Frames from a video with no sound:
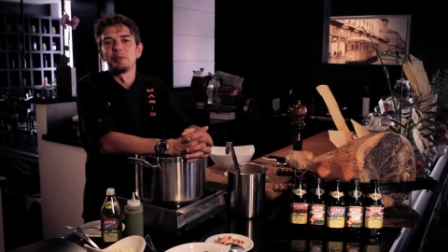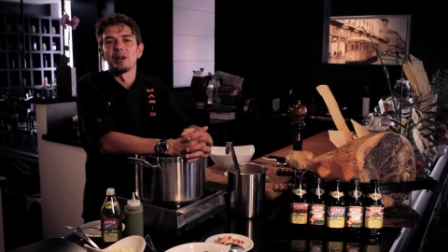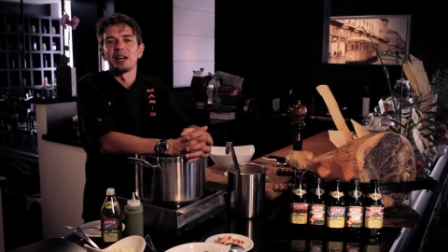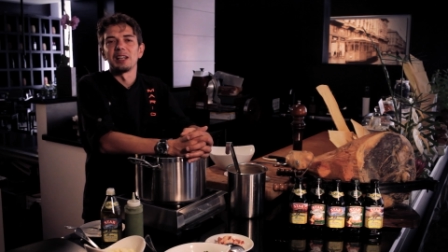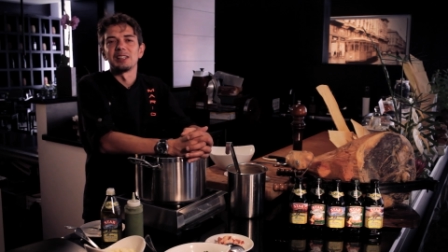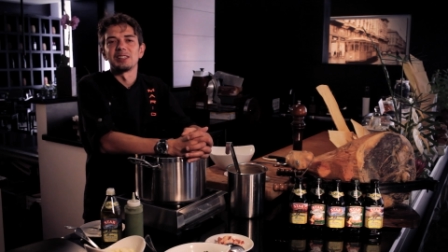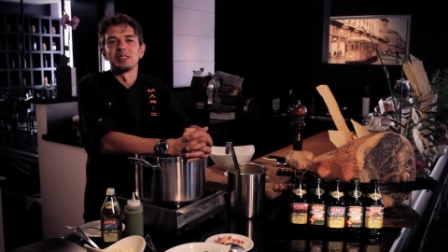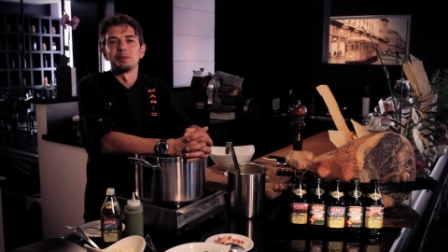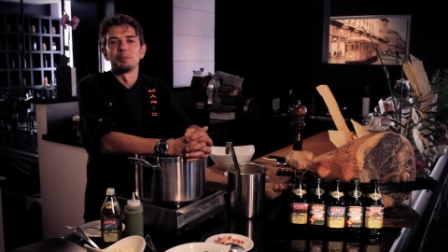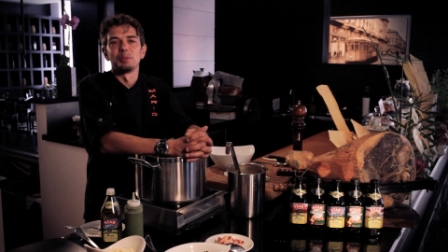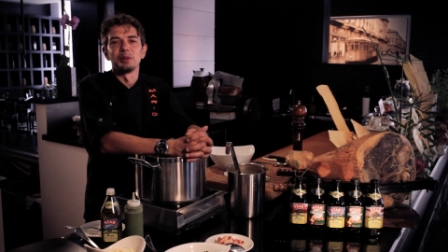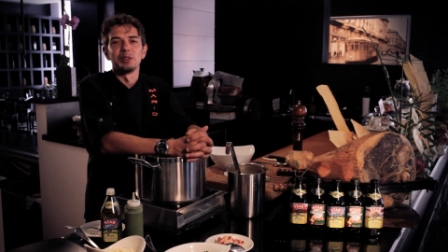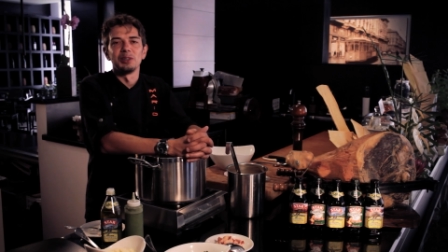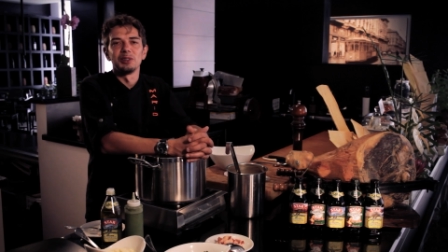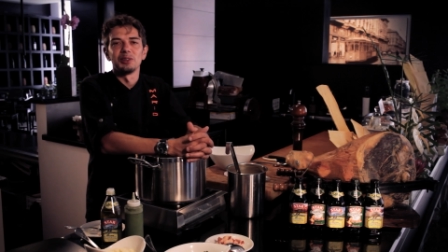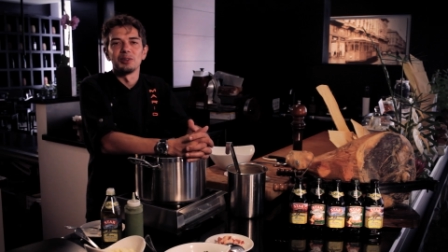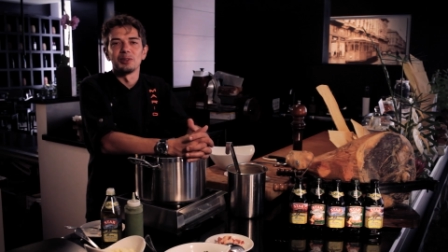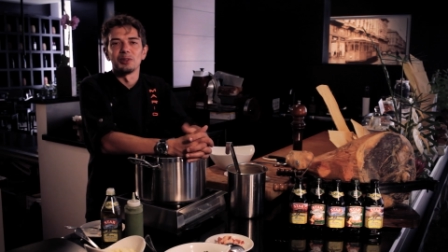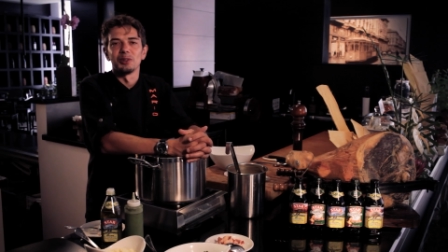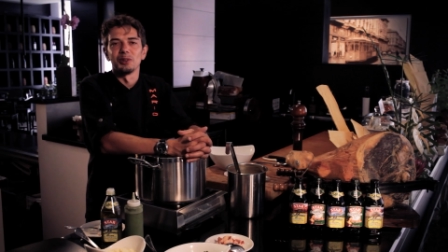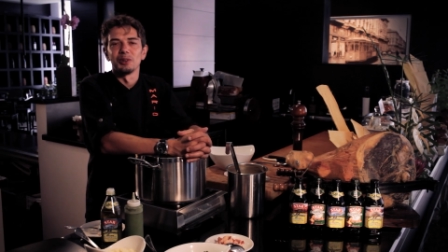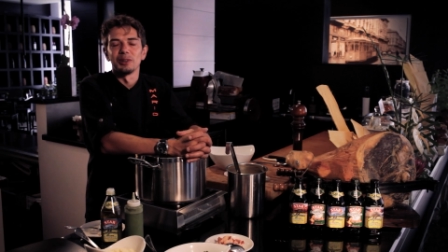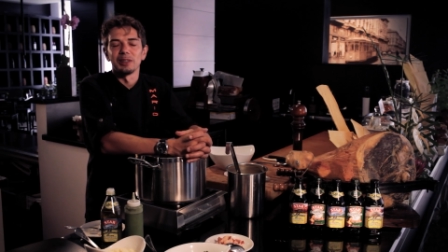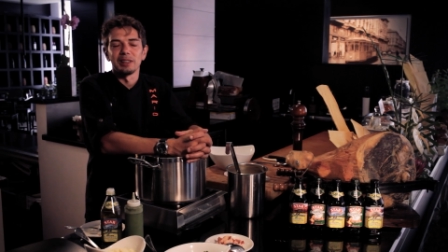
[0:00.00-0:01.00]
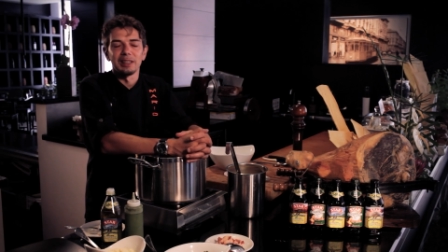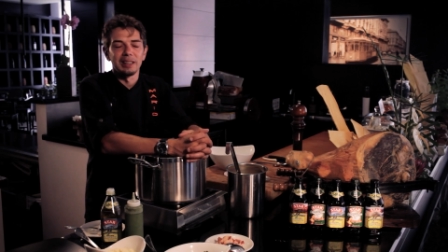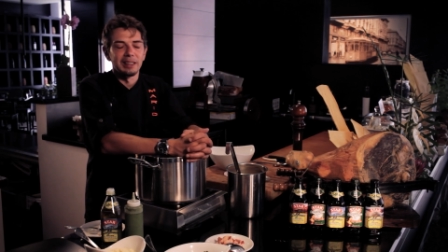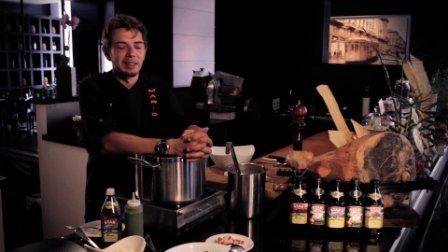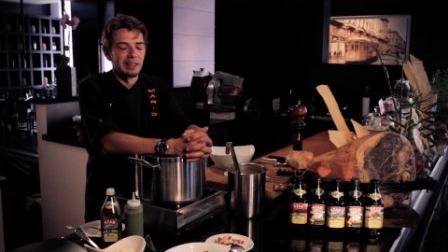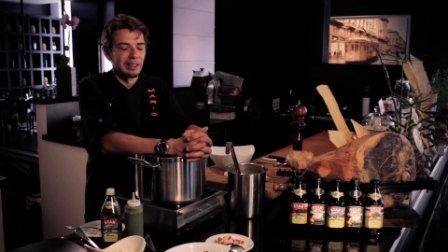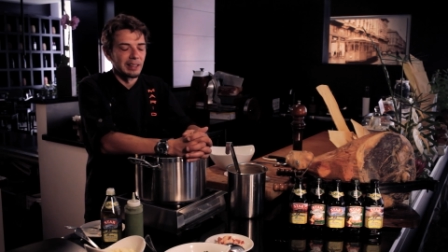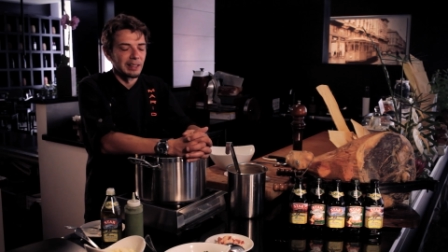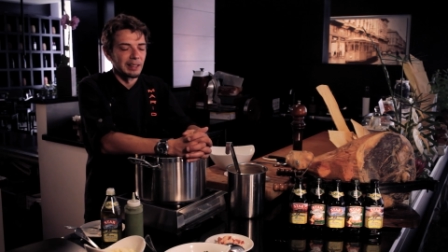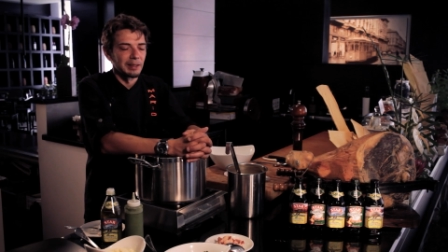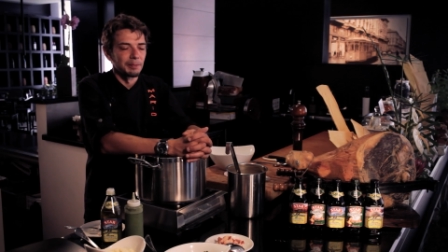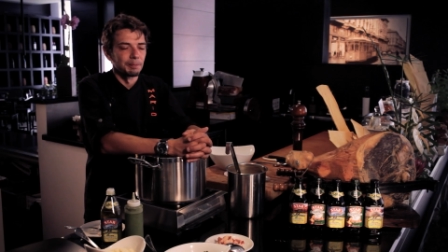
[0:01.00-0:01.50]
recipe,
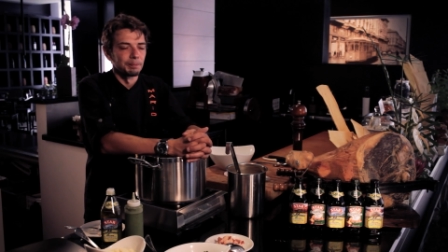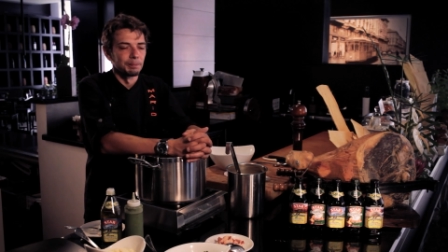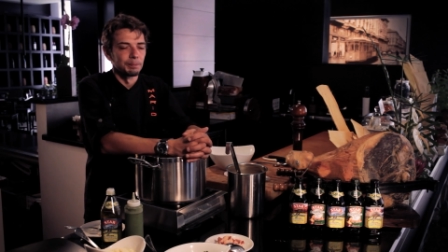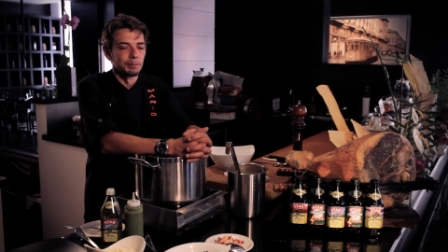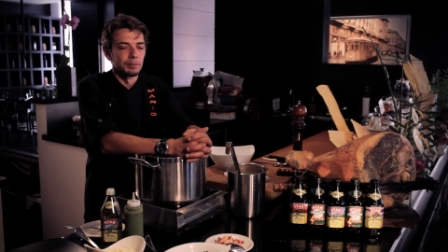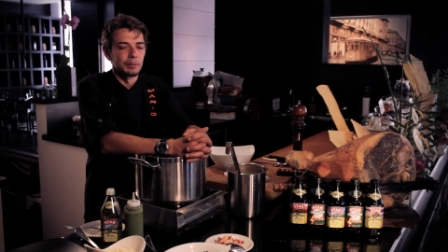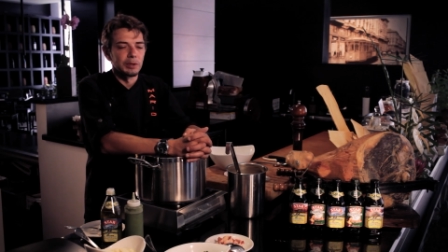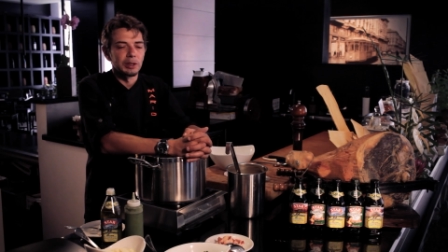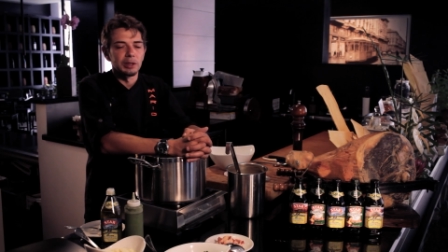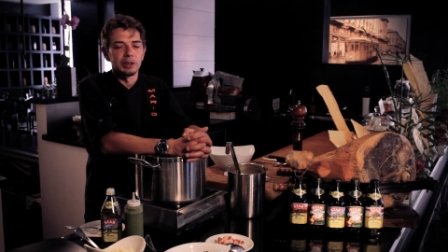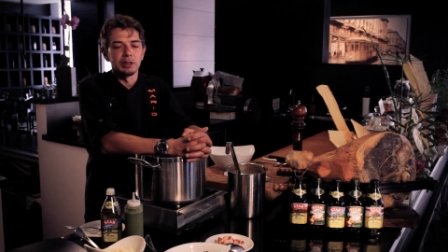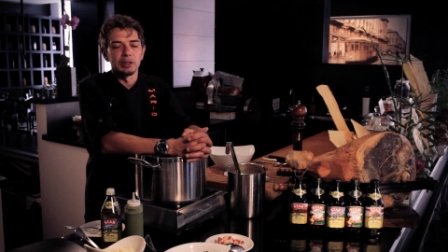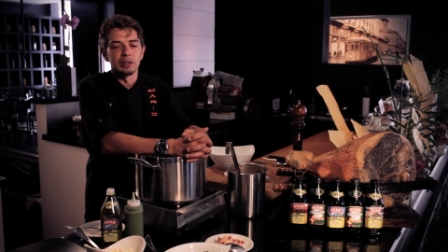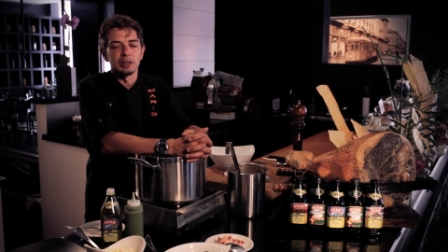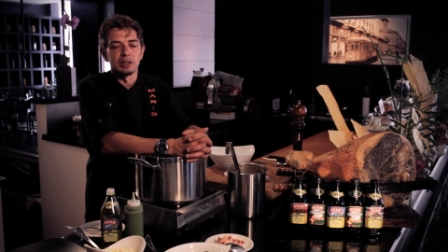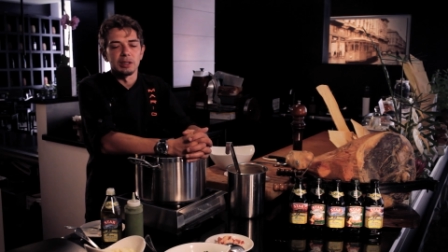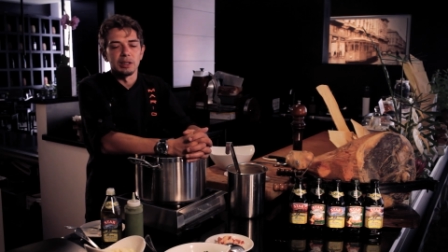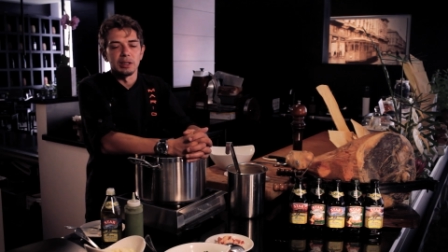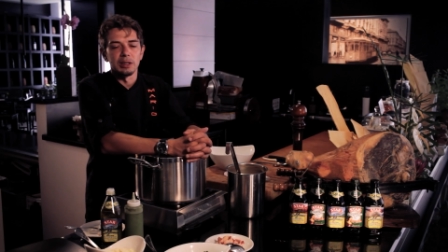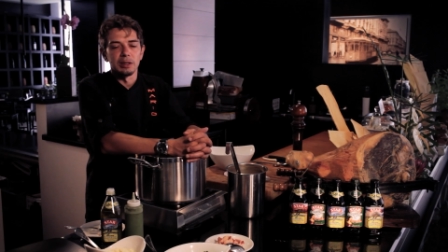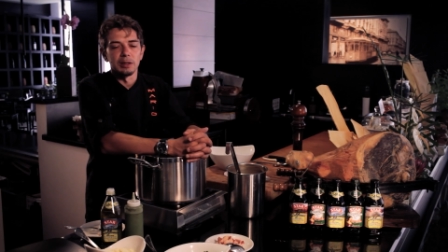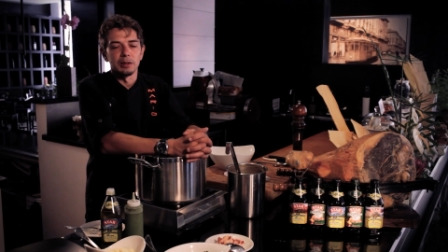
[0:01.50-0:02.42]
and is